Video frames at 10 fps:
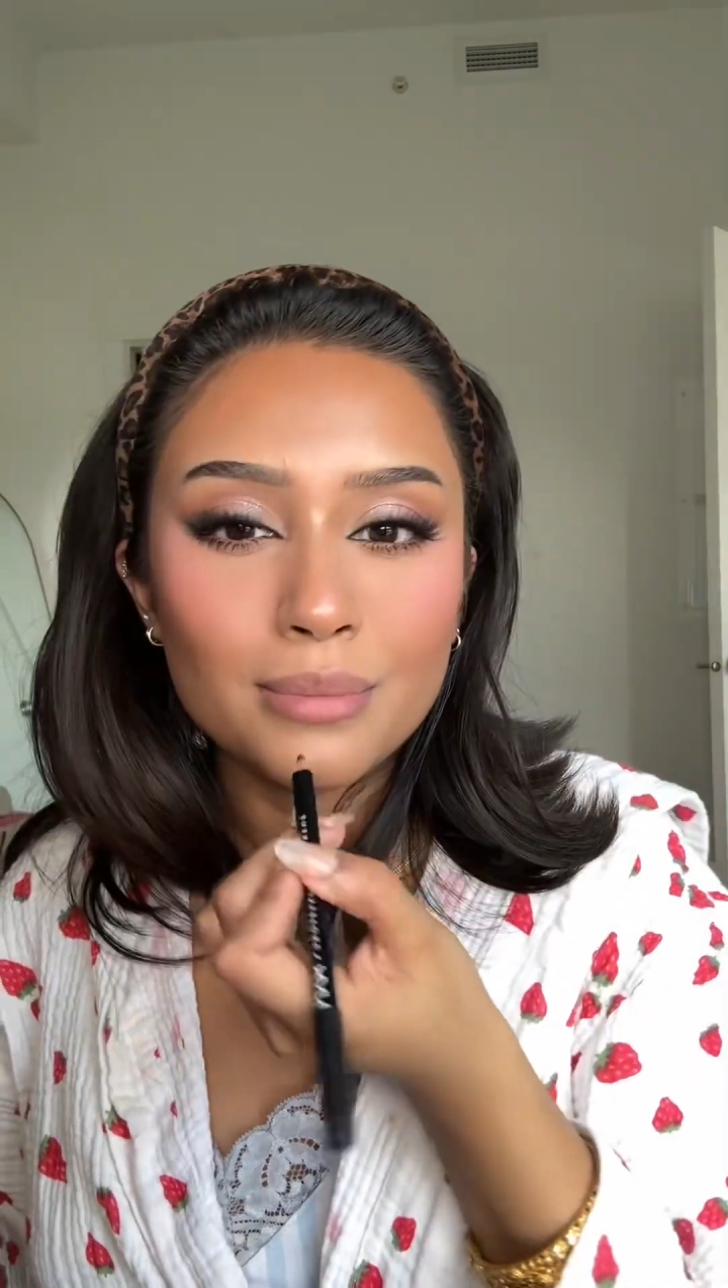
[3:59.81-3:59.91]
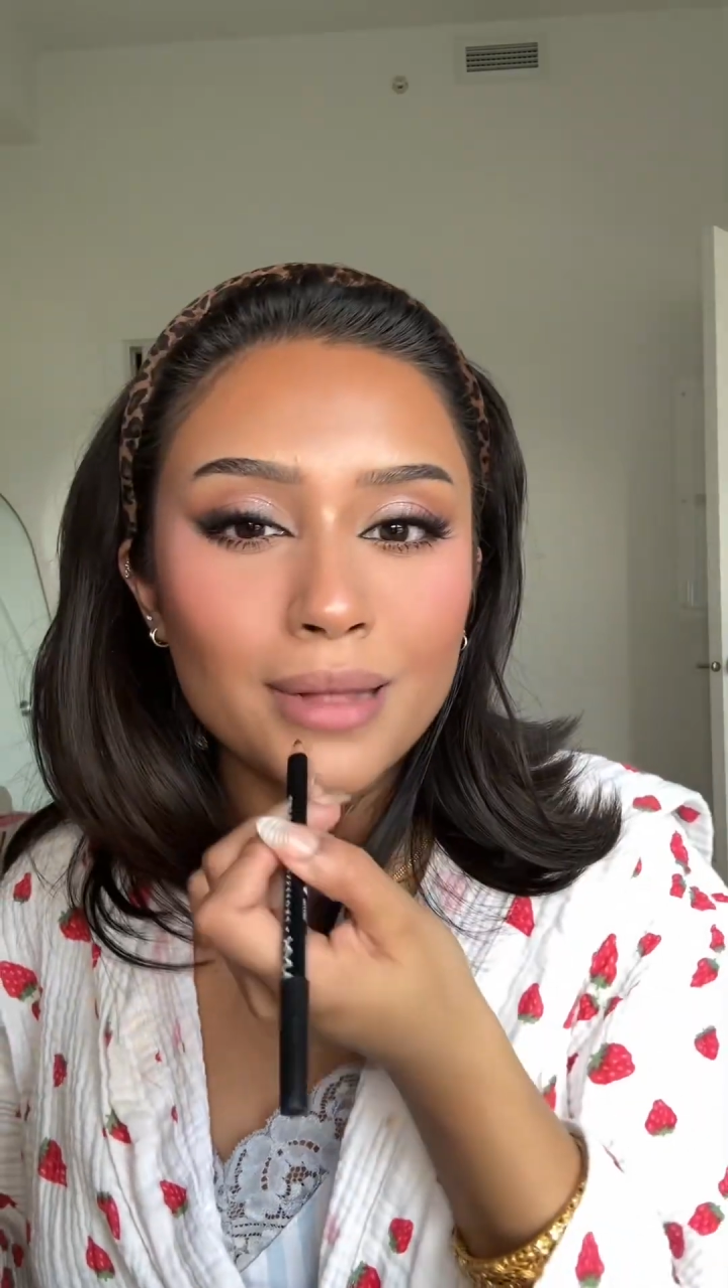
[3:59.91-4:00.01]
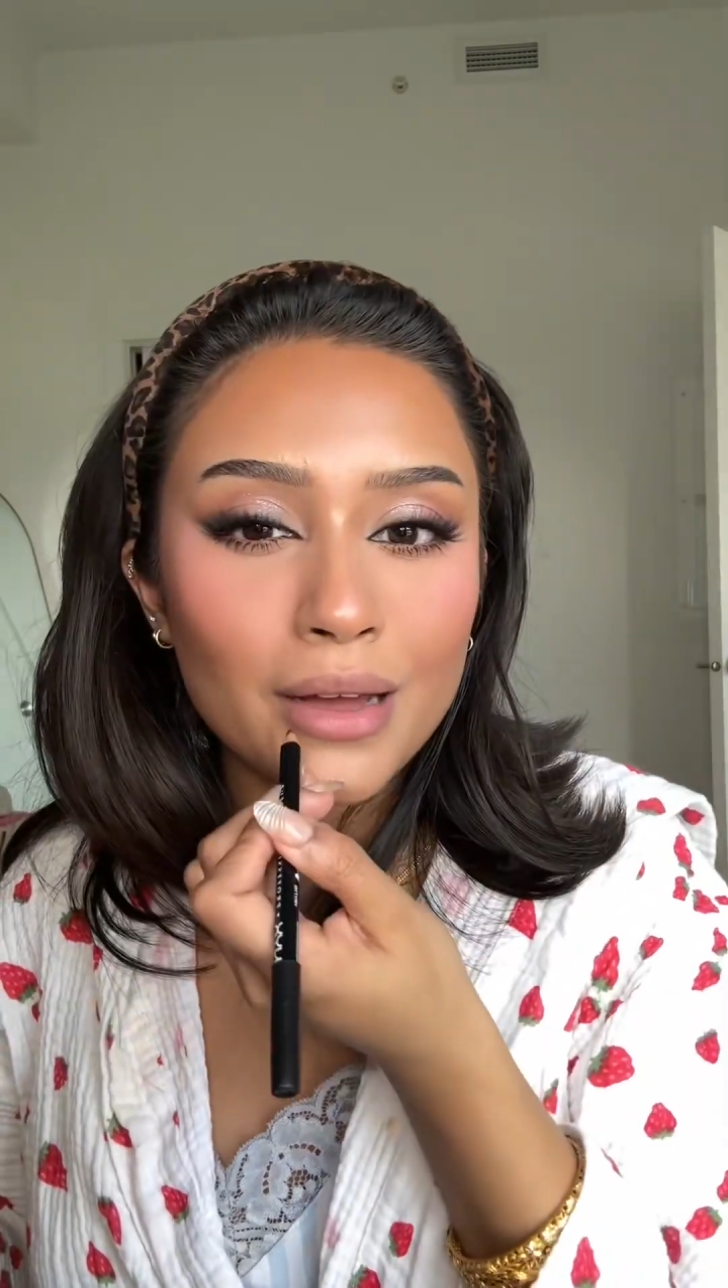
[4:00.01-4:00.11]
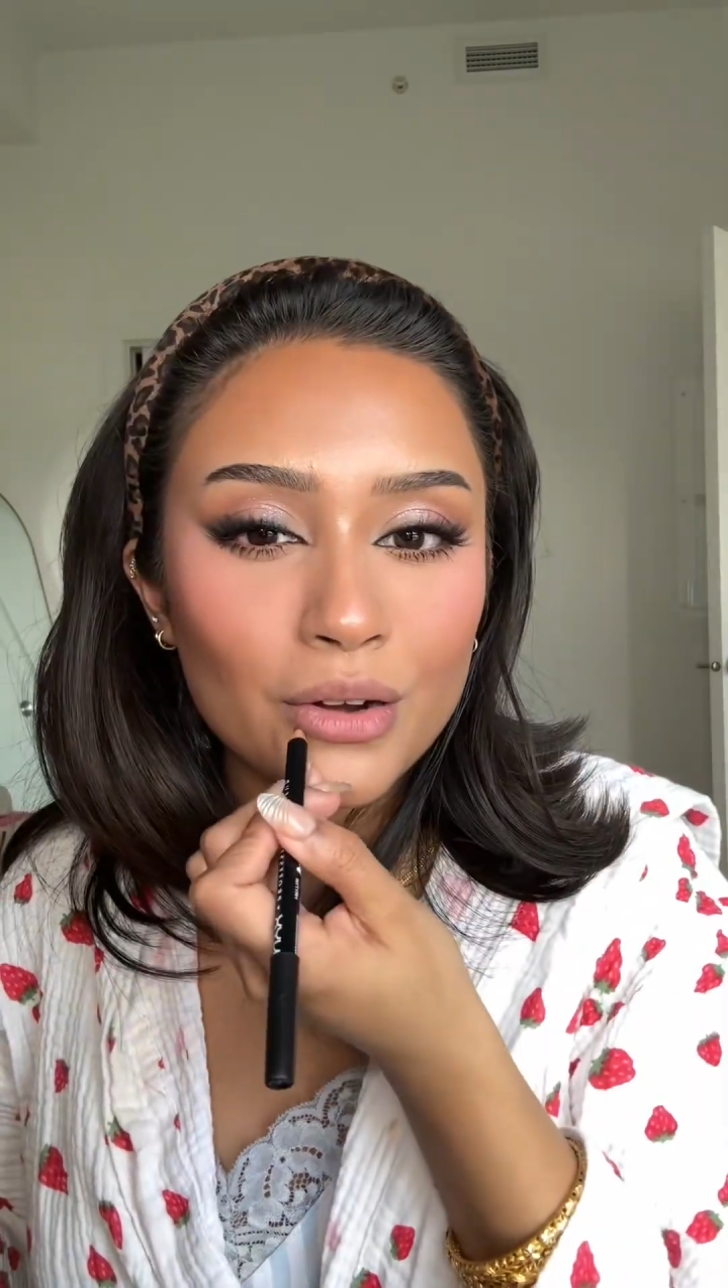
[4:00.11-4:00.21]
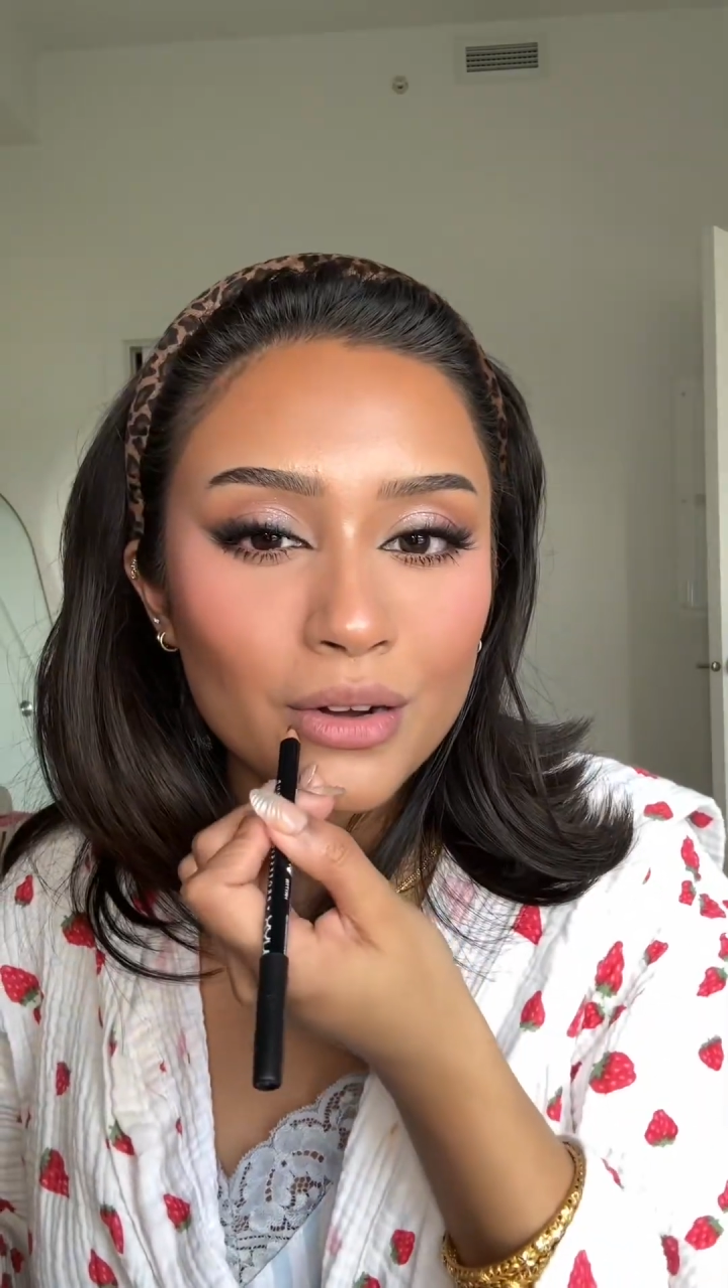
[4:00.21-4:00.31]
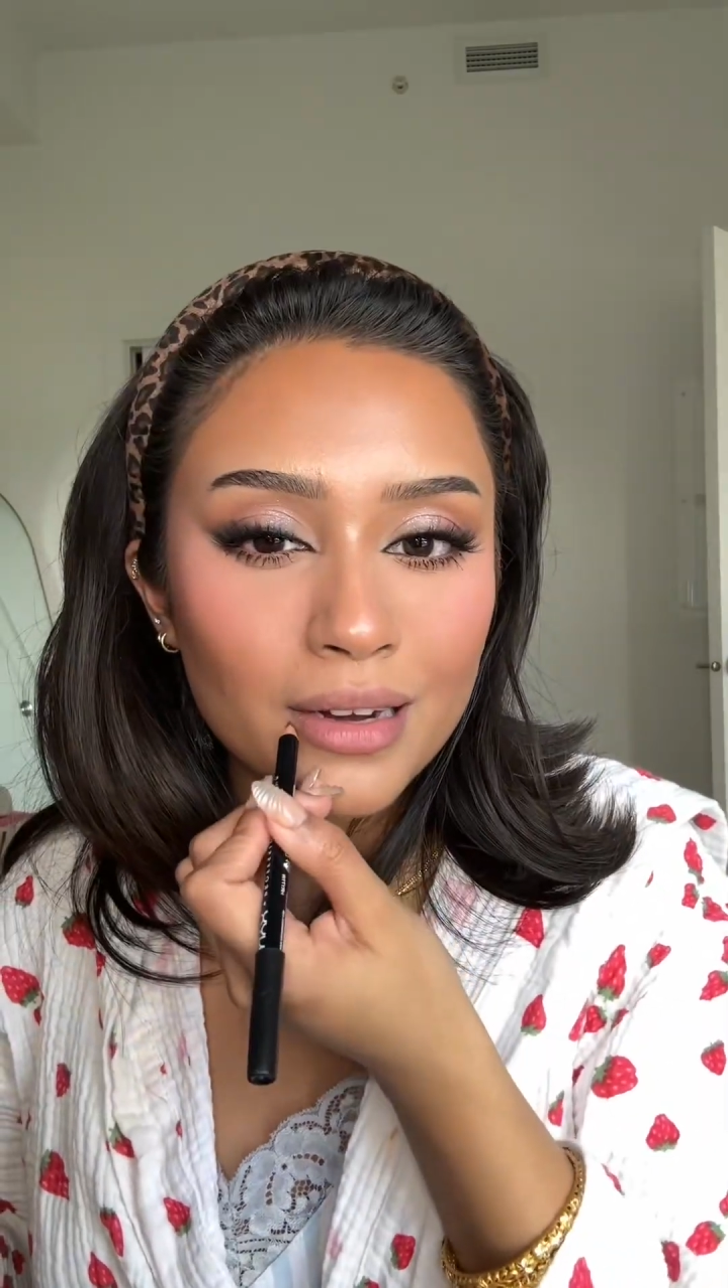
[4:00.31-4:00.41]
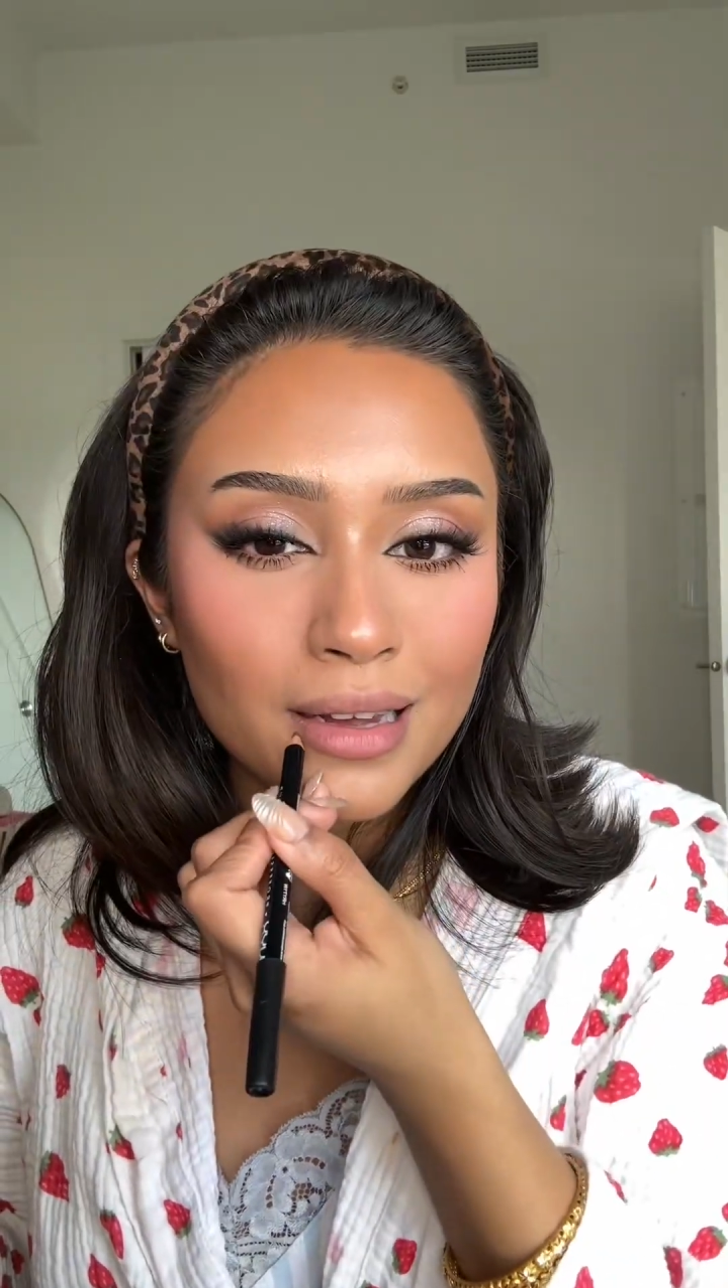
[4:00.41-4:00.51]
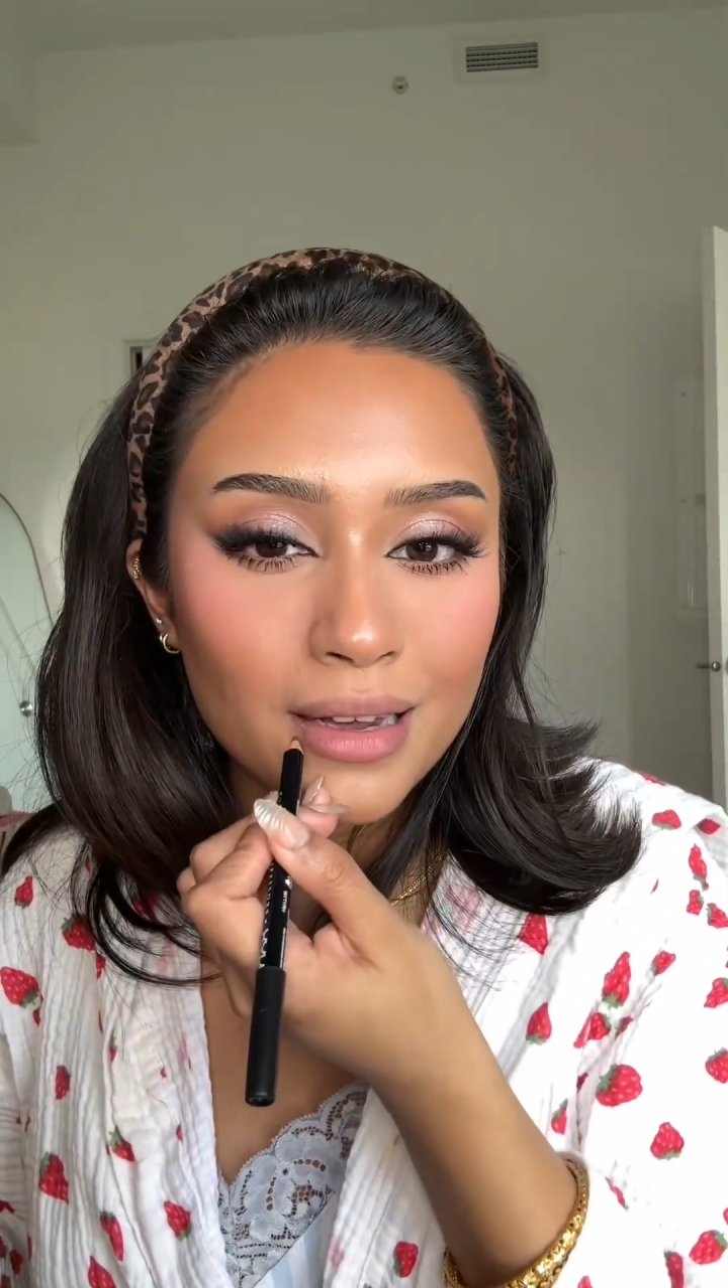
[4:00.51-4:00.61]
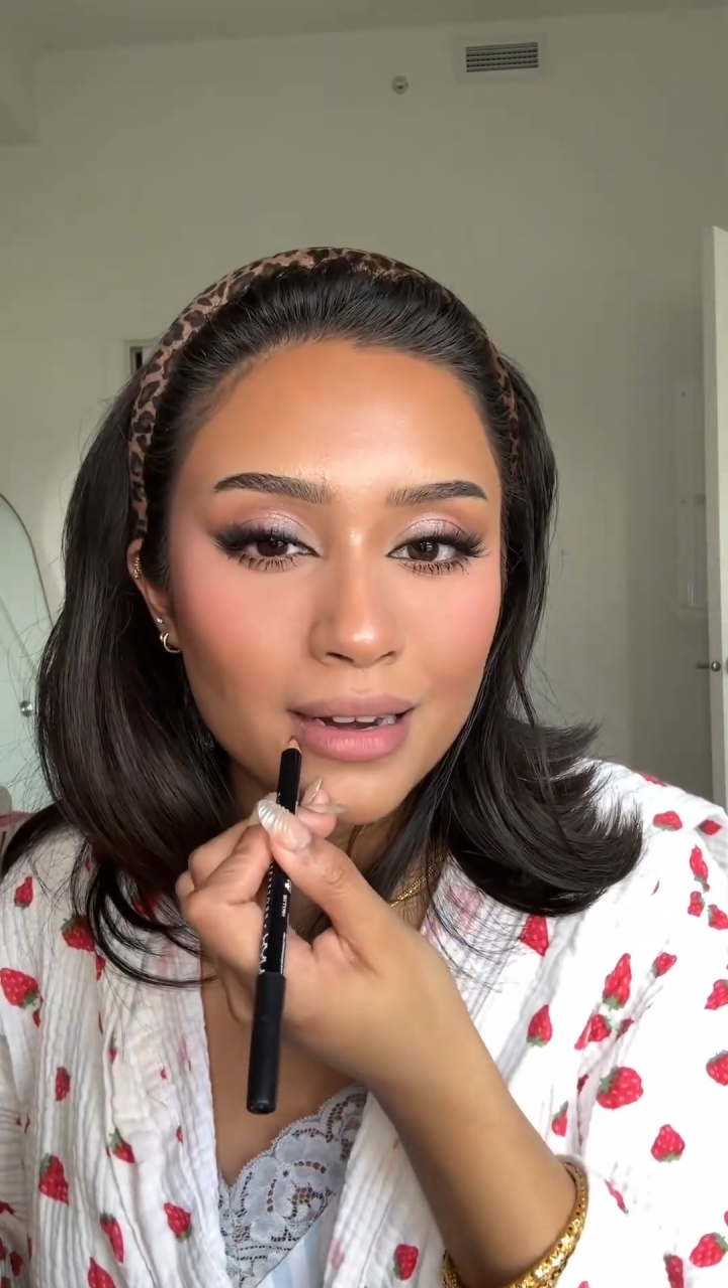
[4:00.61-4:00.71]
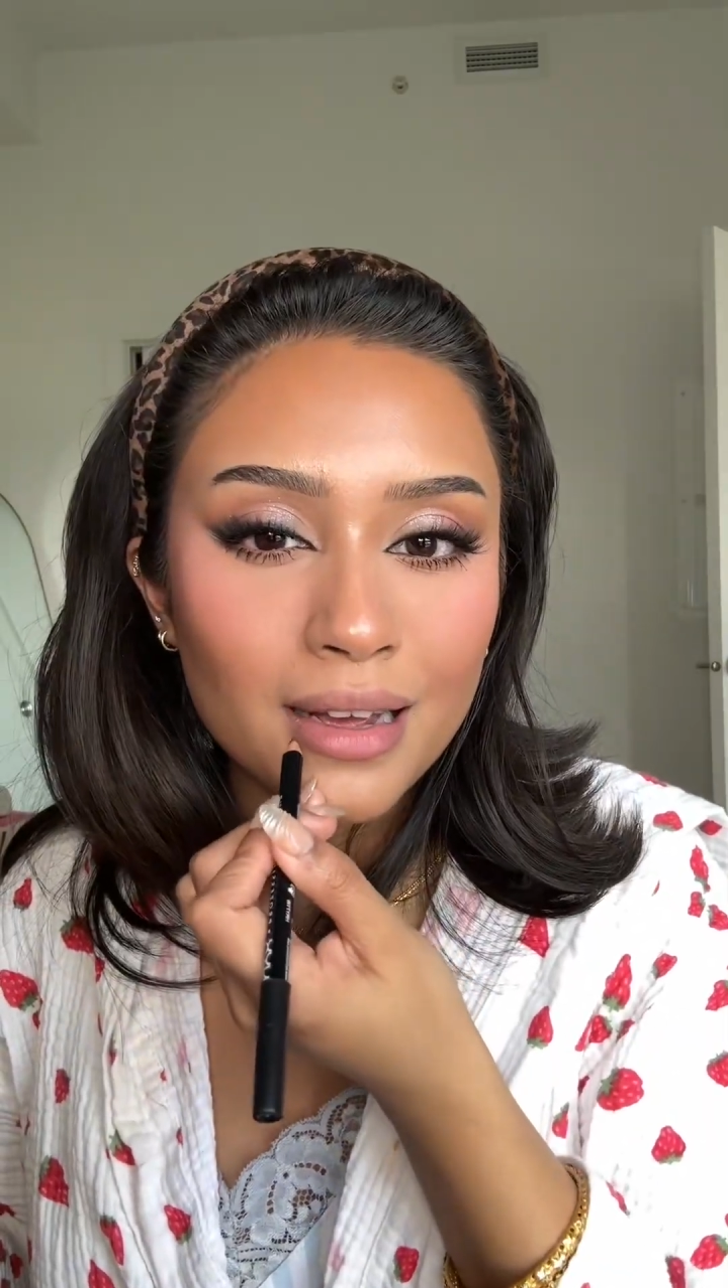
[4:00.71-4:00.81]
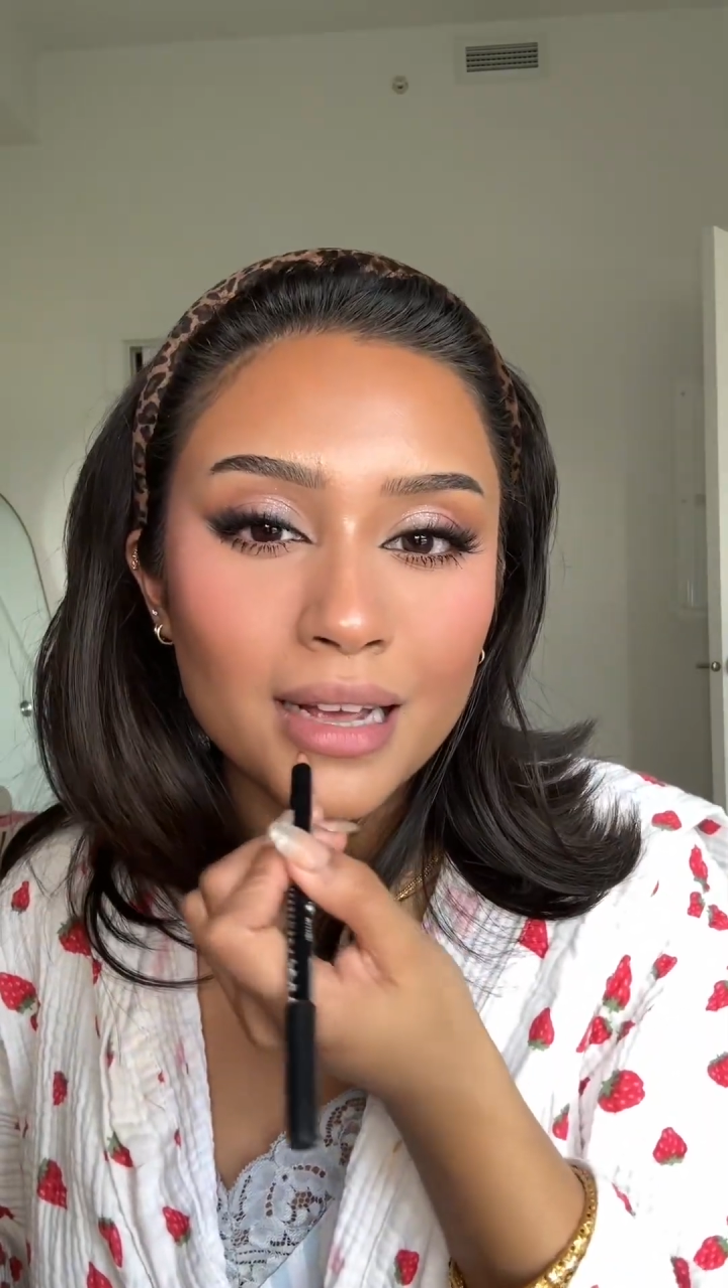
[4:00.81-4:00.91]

liner in